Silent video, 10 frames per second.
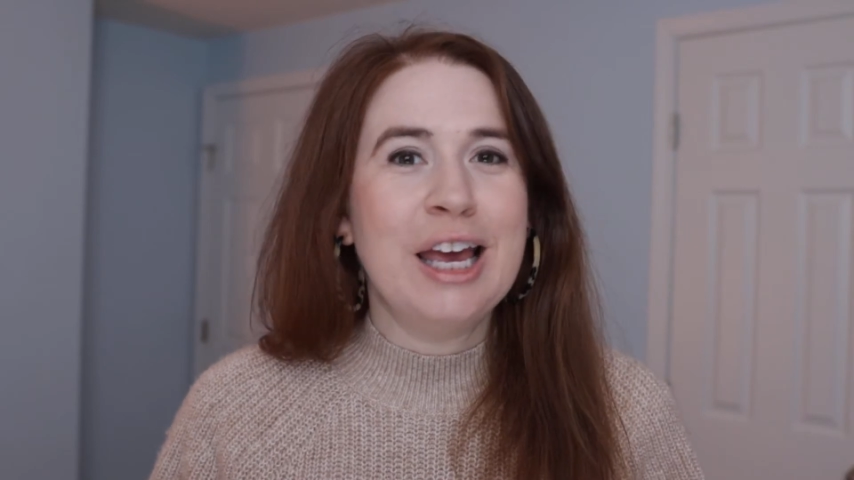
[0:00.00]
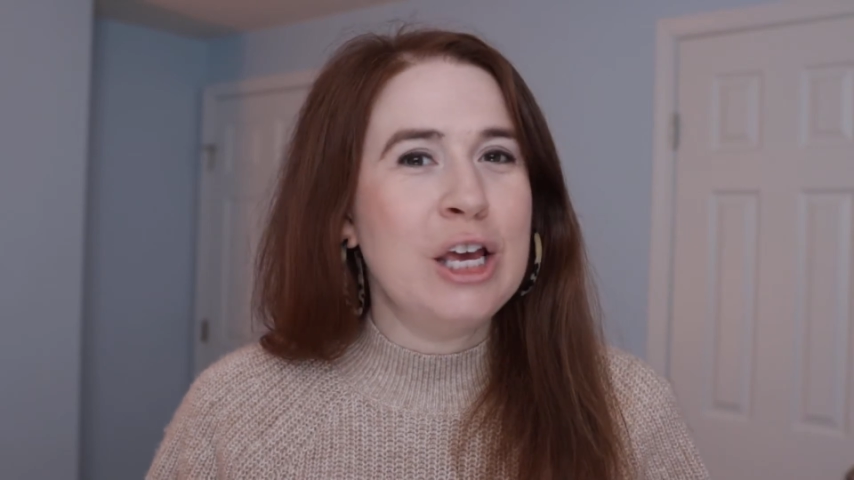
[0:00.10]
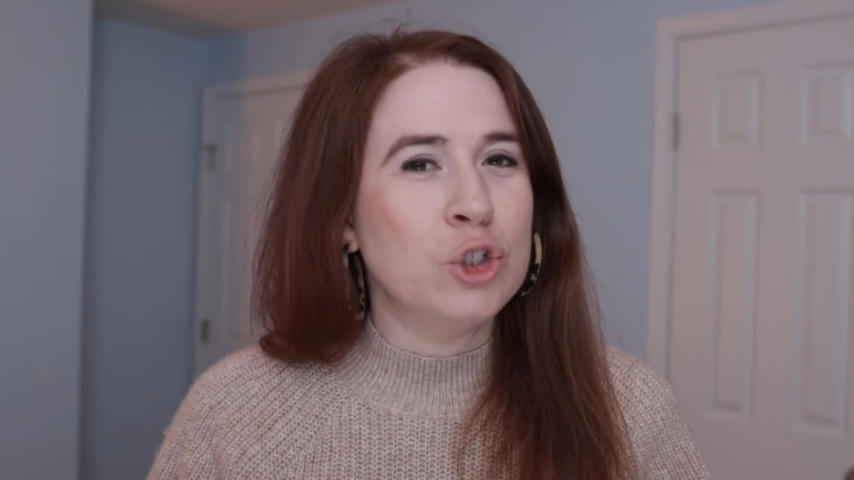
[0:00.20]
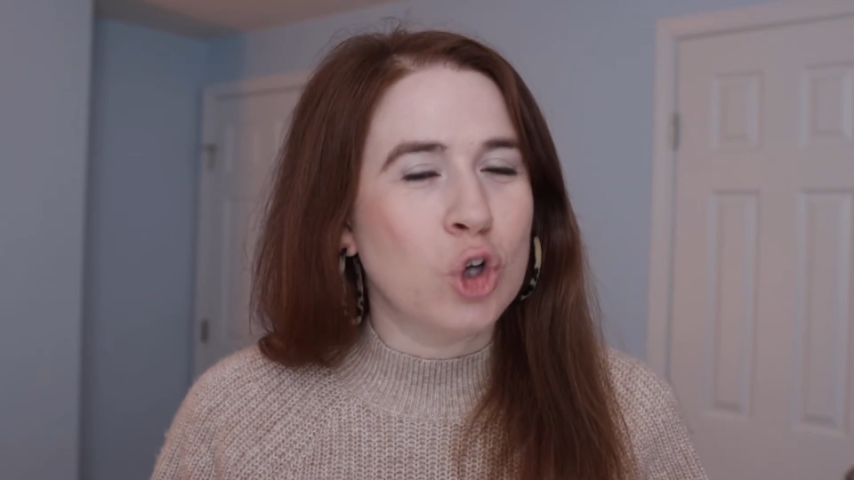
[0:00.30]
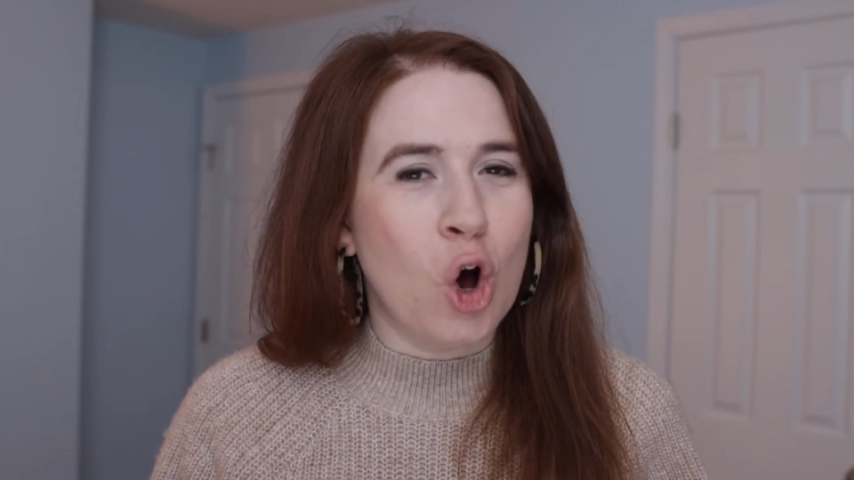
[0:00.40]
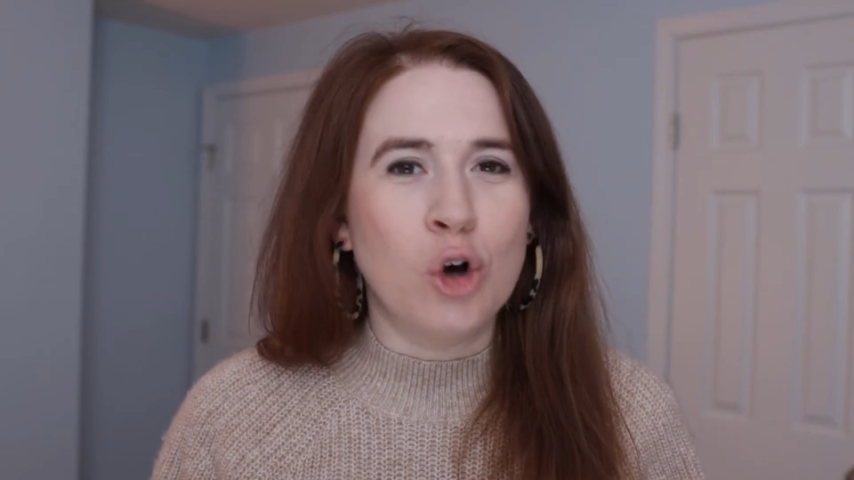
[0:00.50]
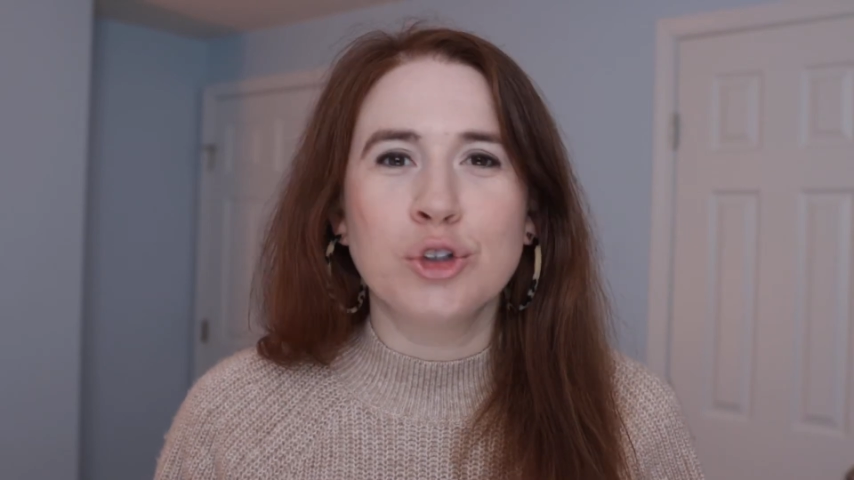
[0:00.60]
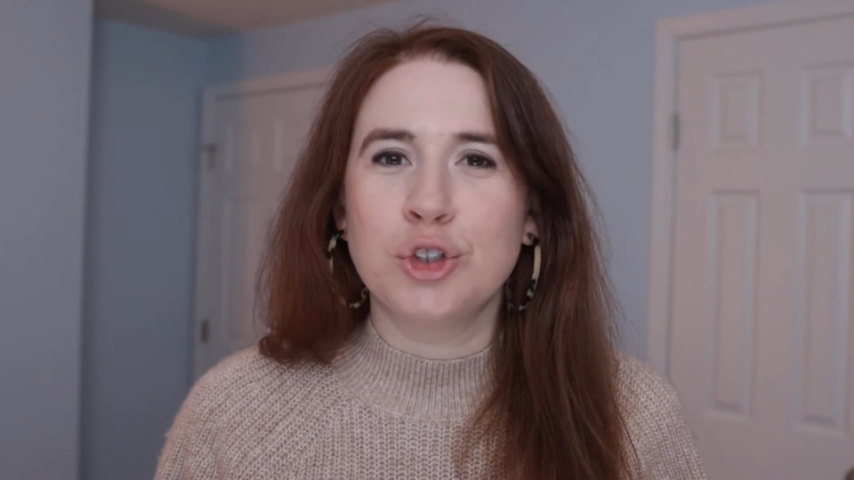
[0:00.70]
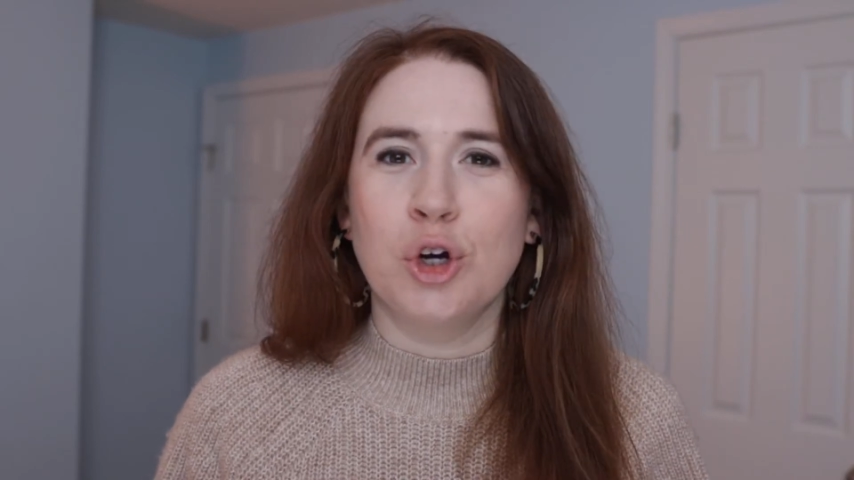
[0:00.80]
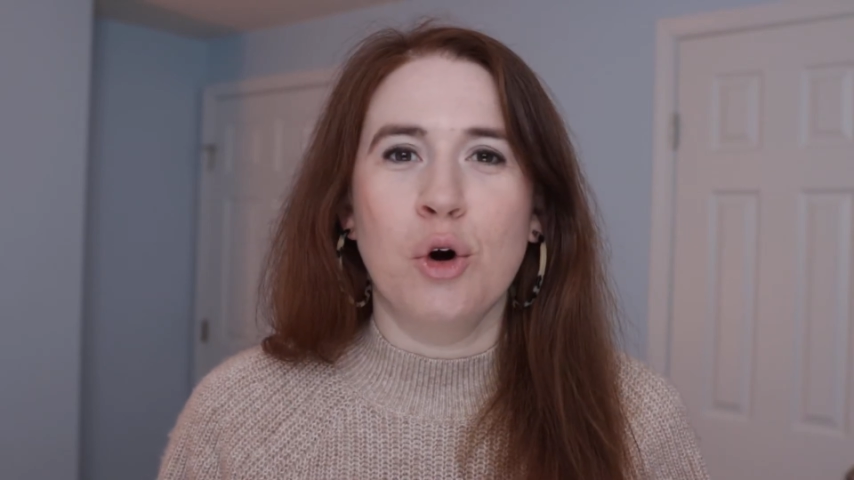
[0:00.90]
is
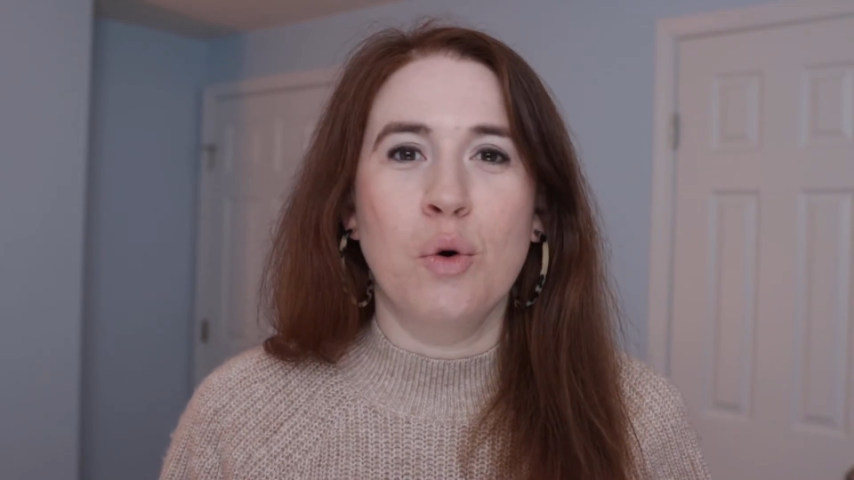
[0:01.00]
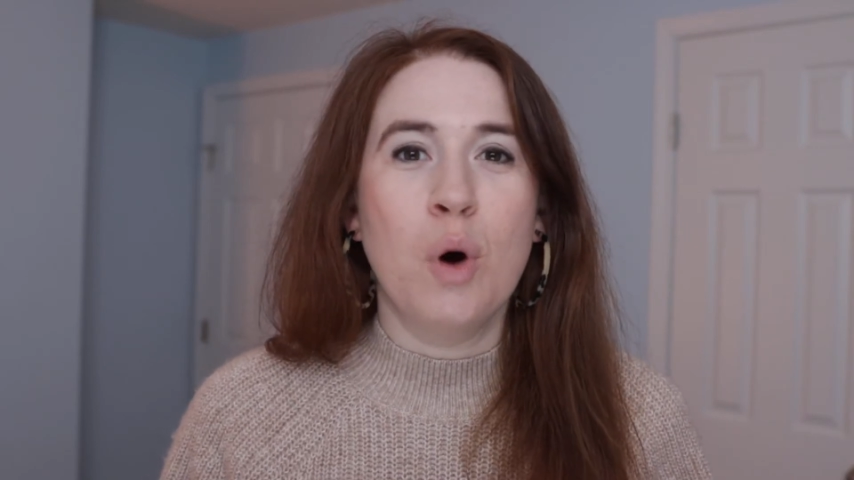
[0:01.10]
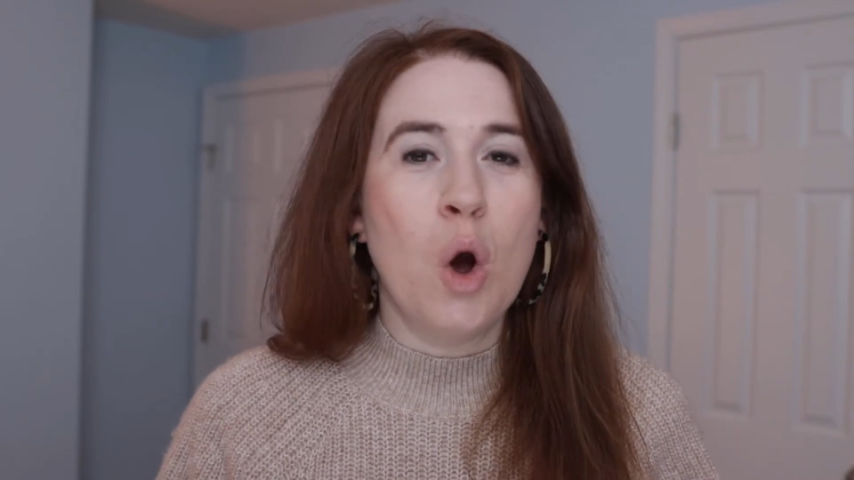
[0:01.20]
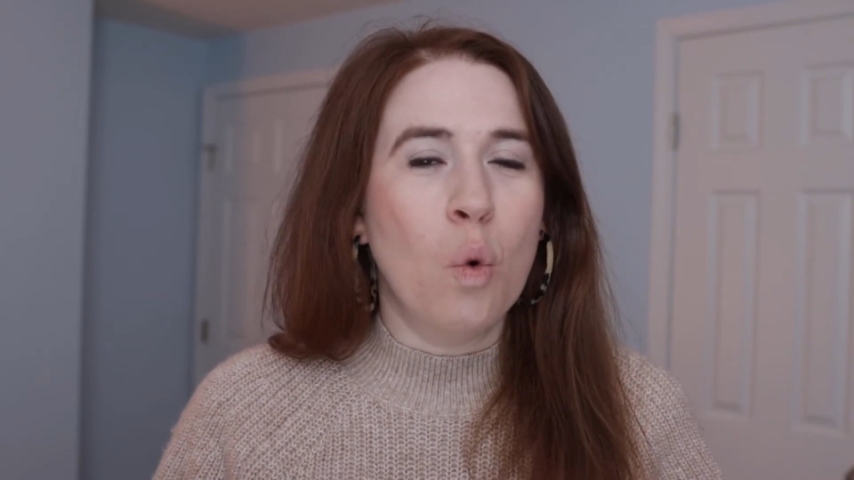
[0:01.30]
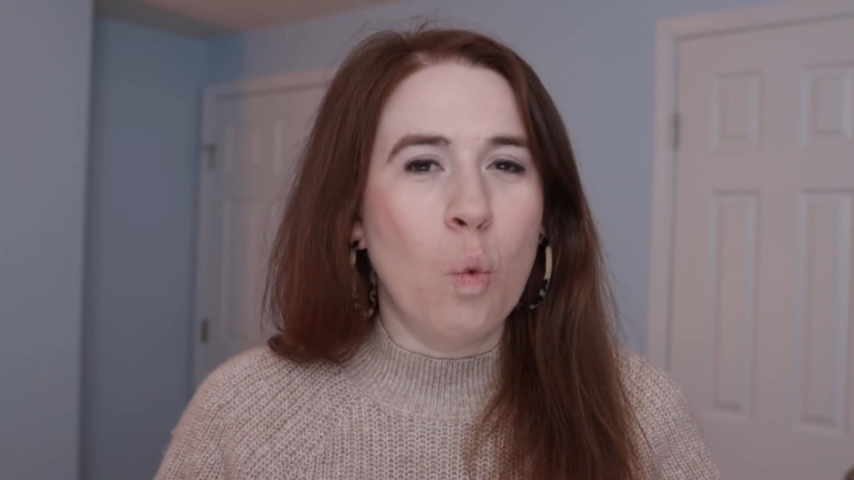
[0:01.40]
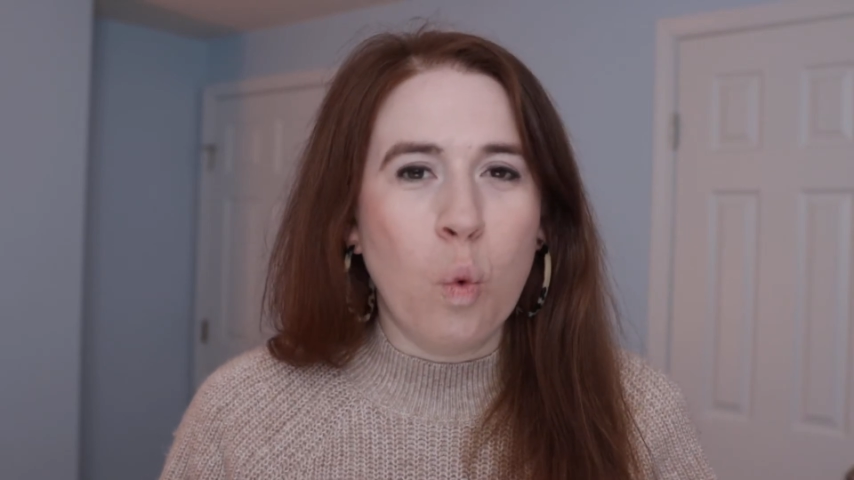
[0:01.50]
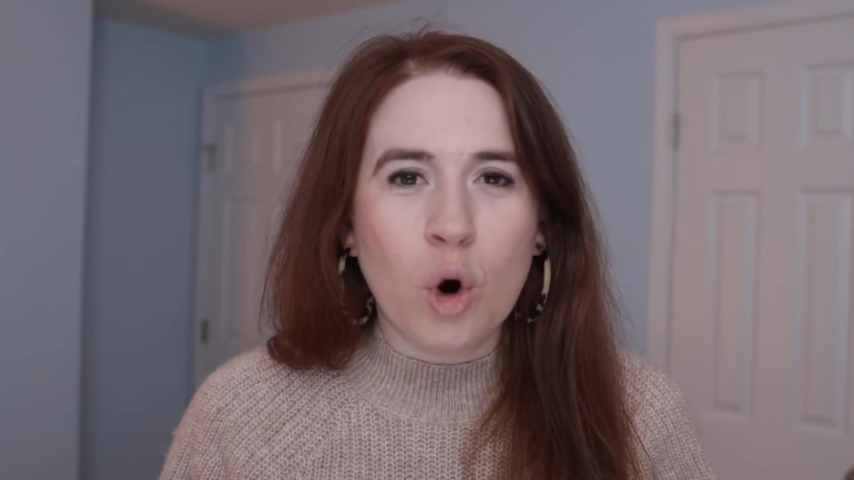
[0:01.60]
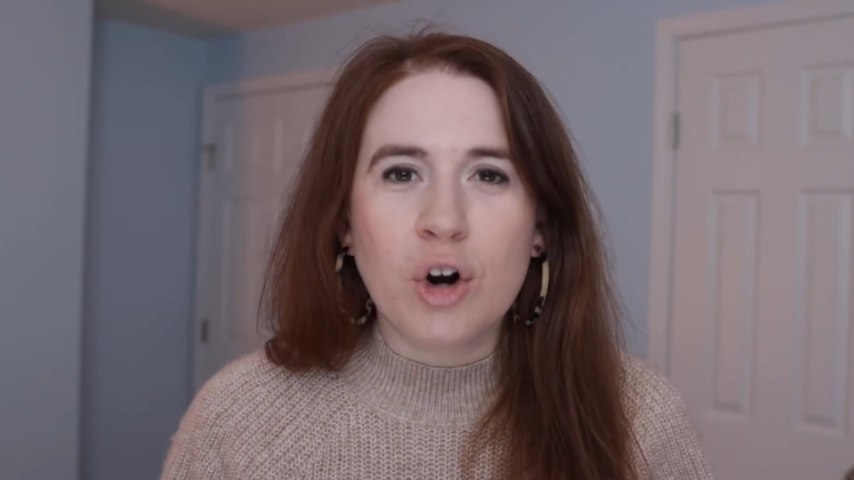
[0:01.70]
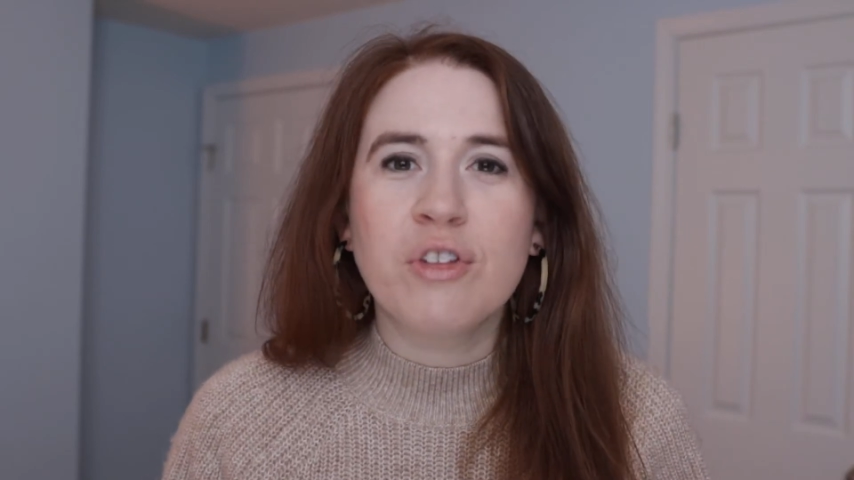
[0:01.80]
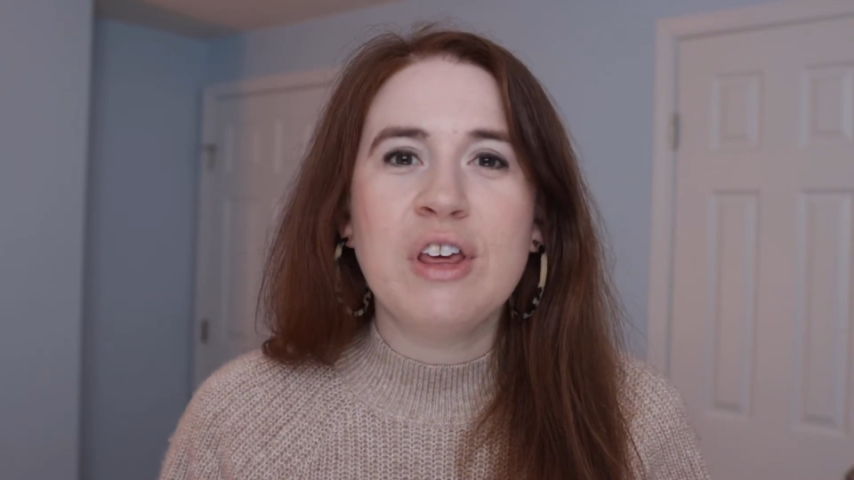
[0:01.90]
also
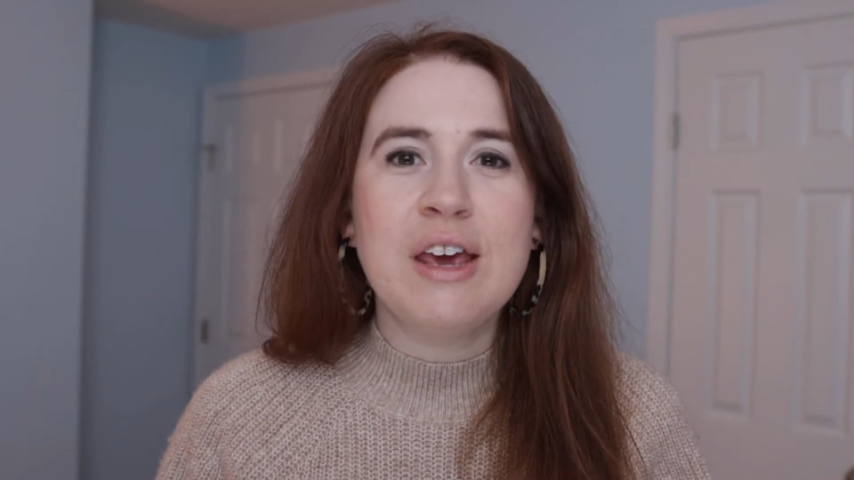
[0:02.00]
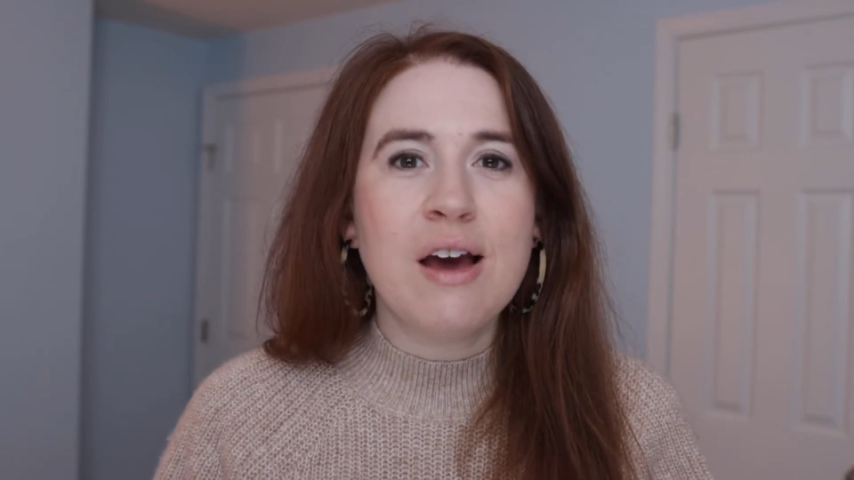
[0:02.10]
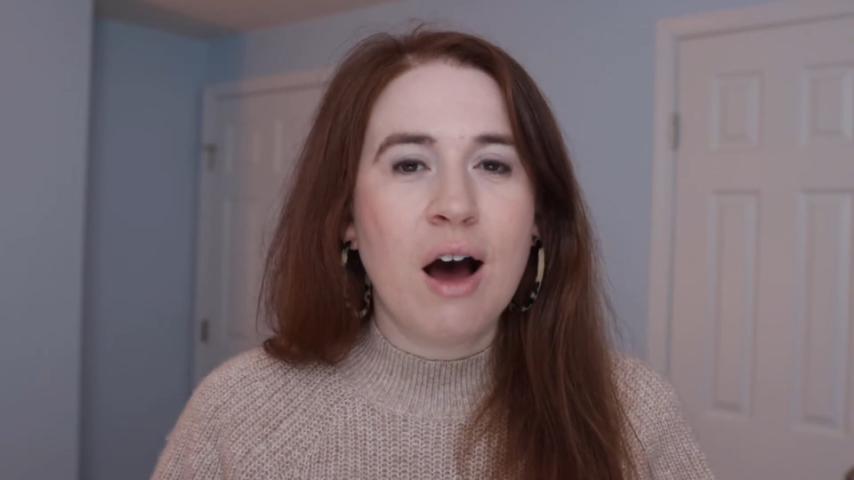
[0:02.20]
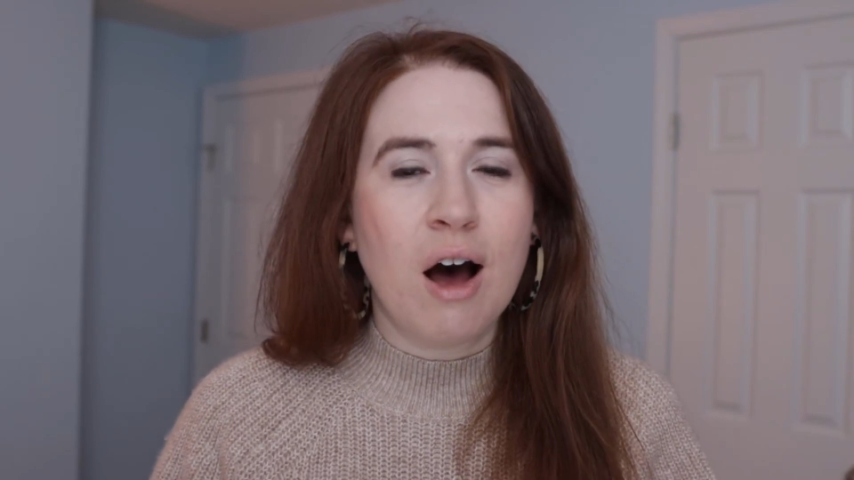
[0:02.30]
worthy